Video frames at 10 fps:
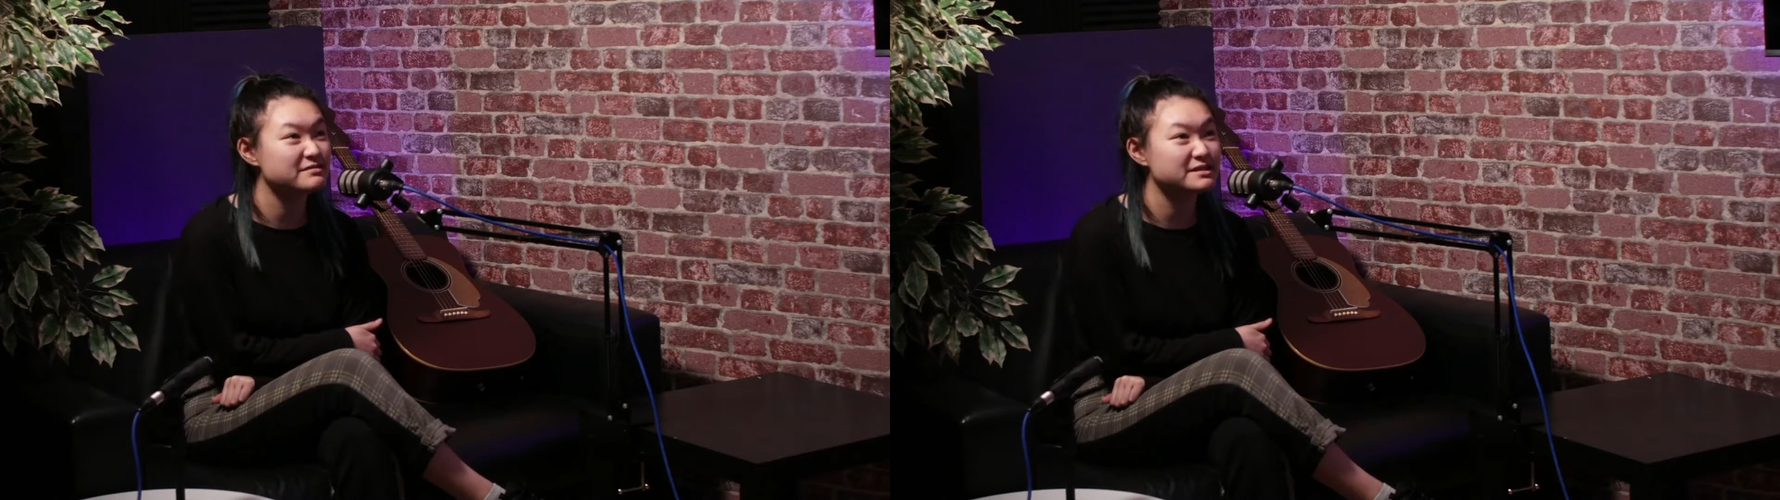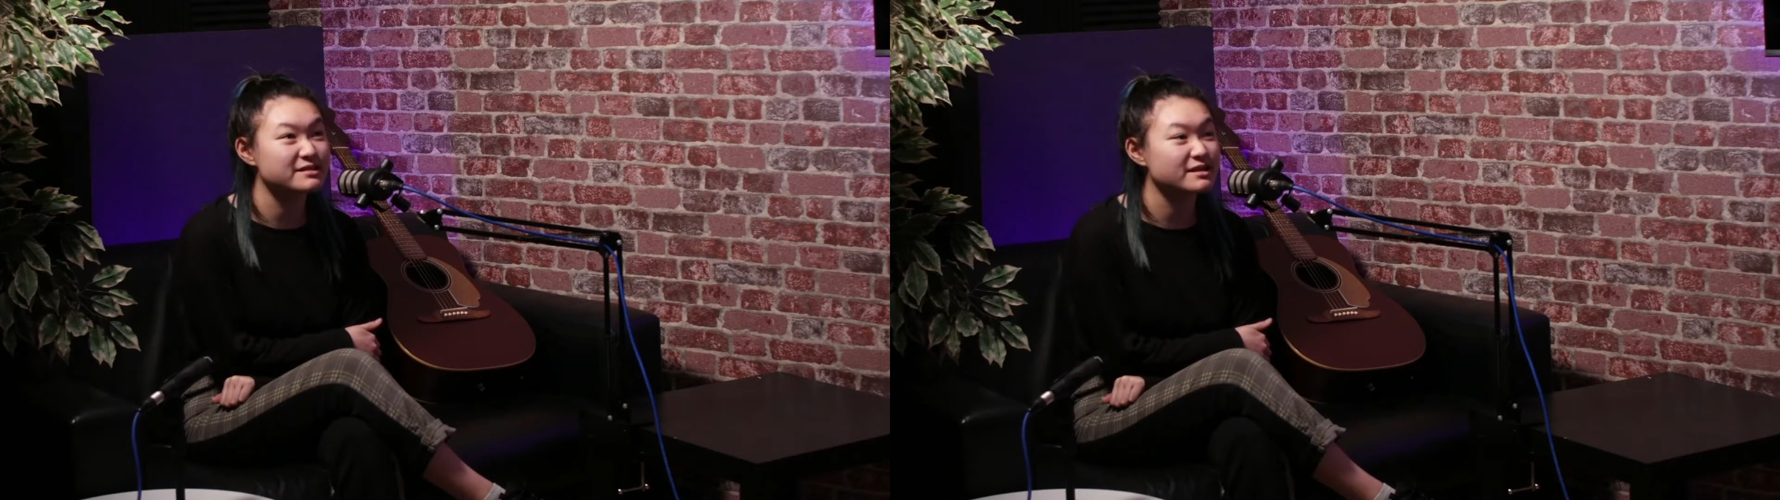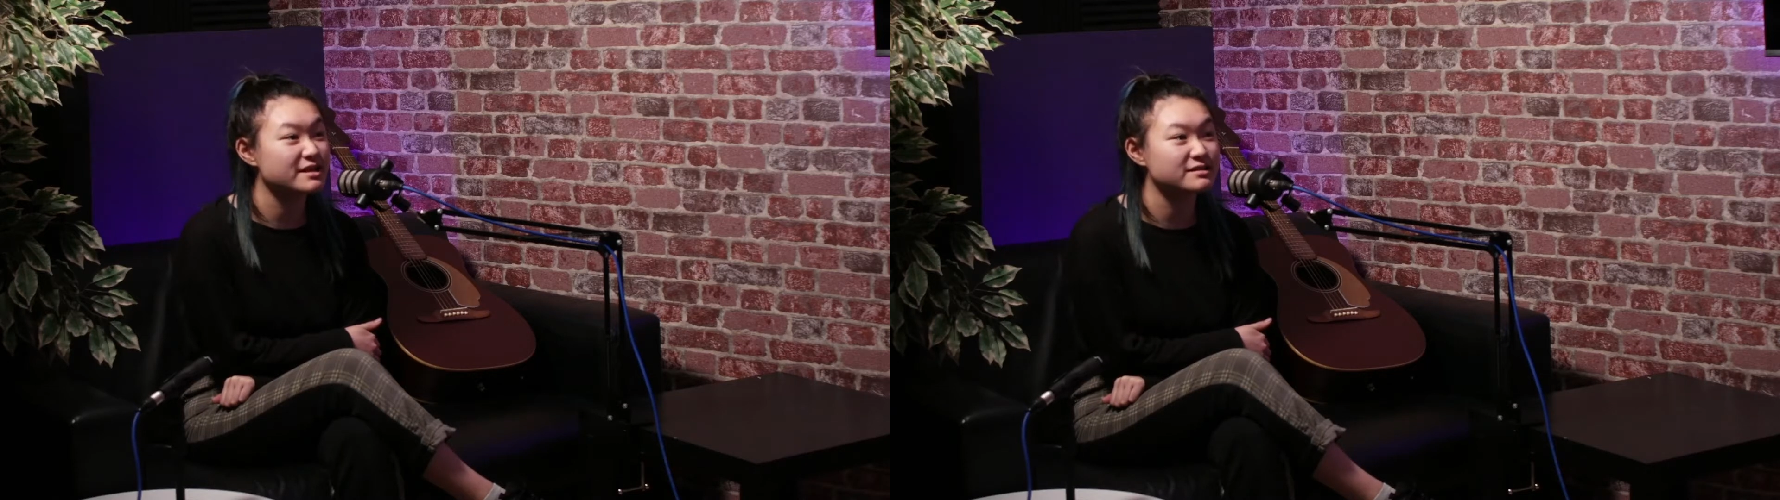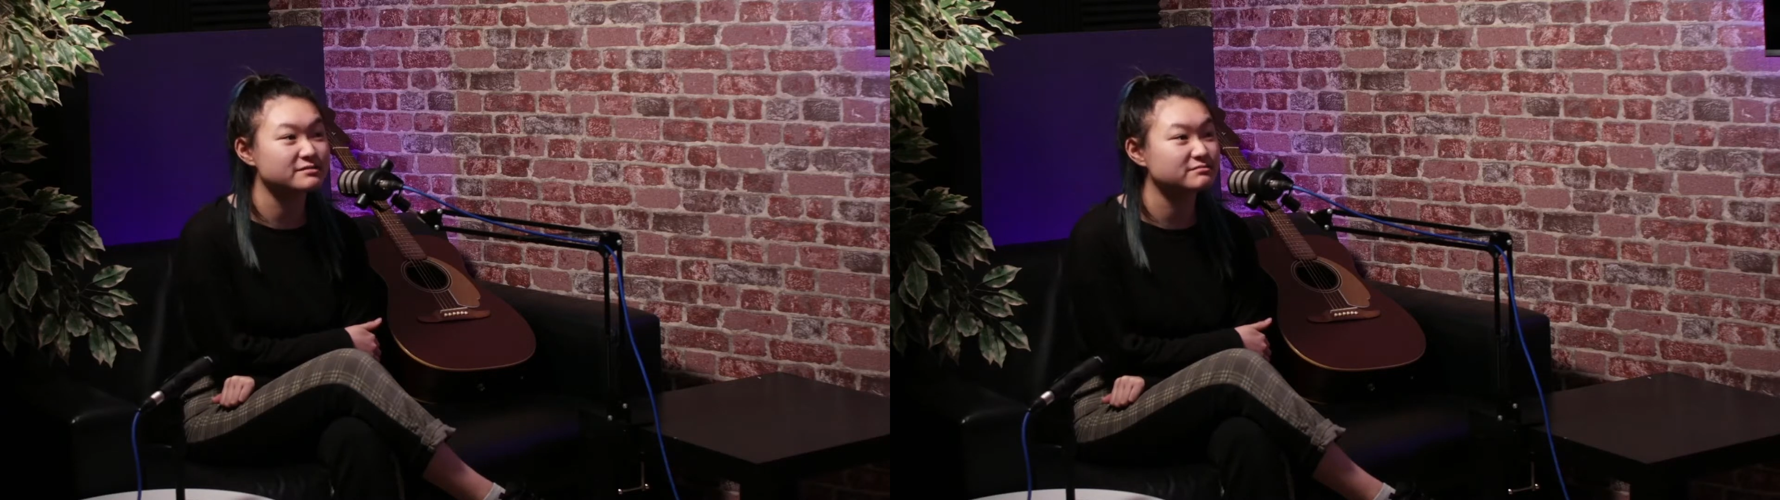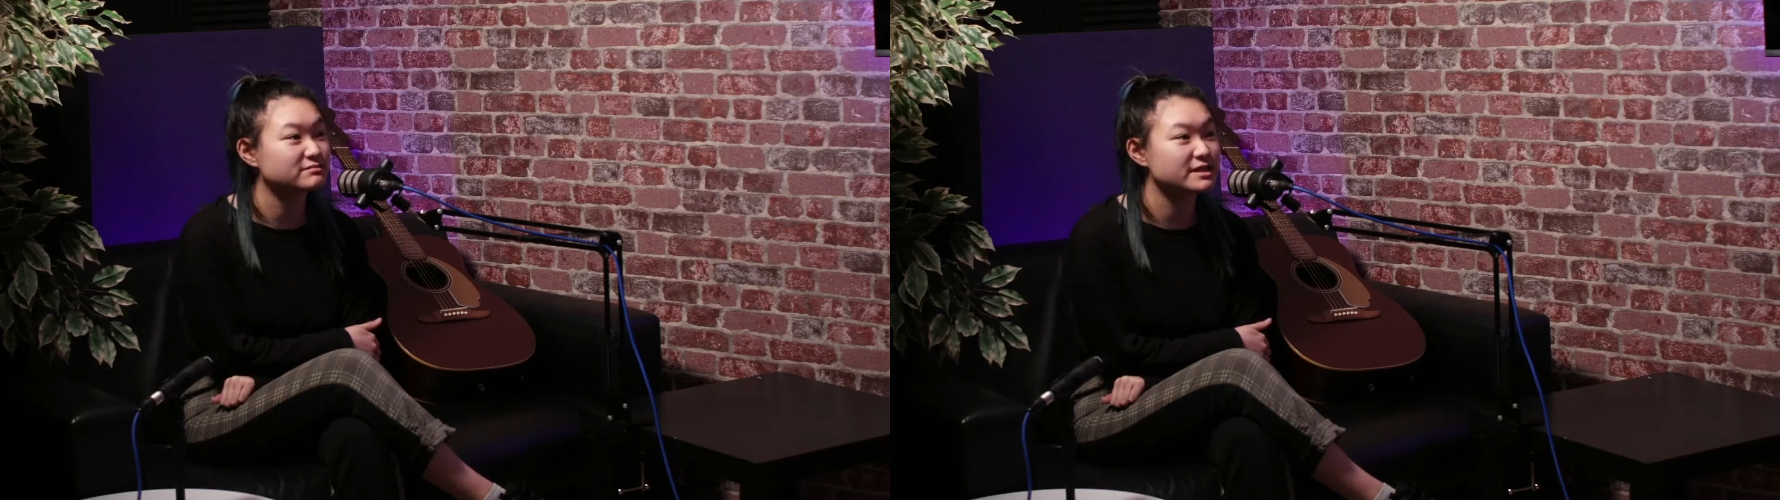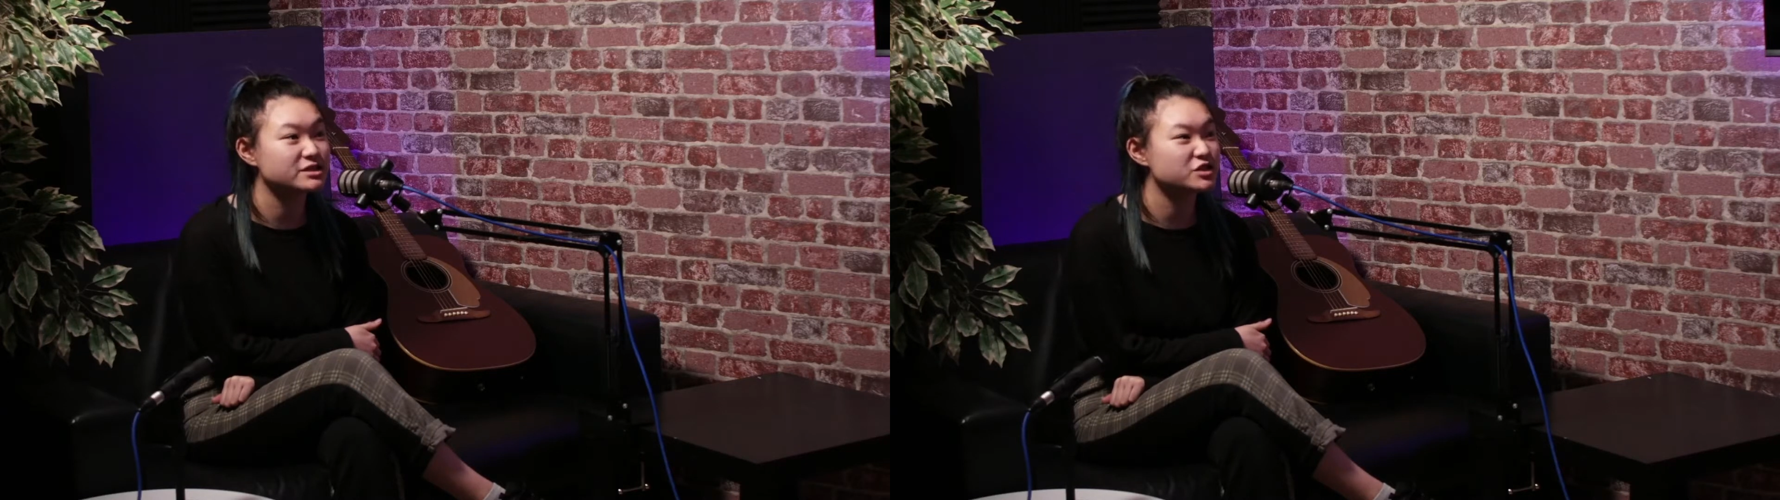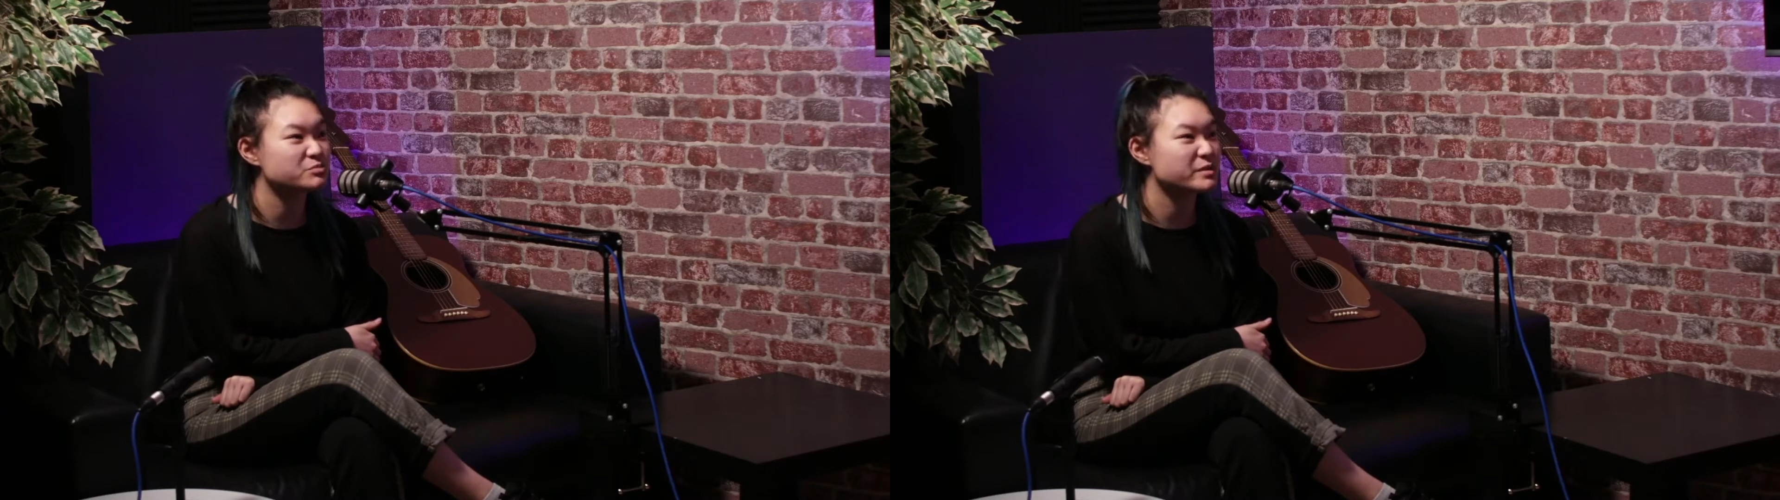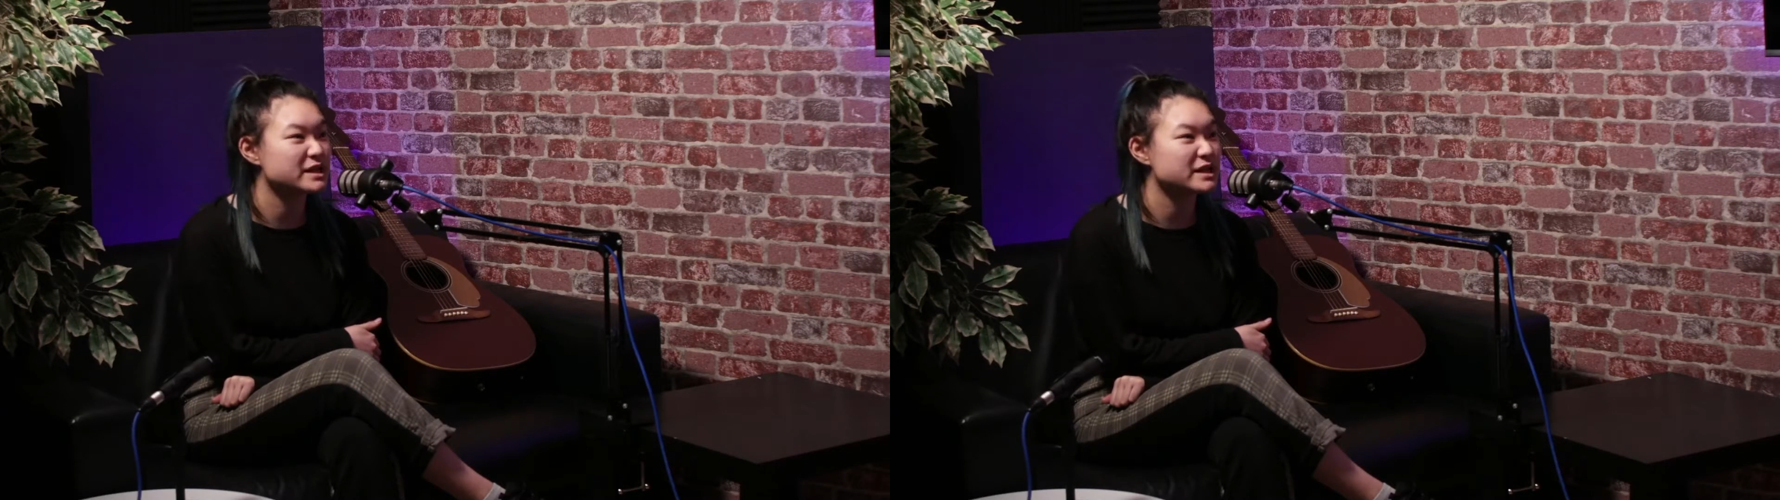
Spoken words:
and then it's just been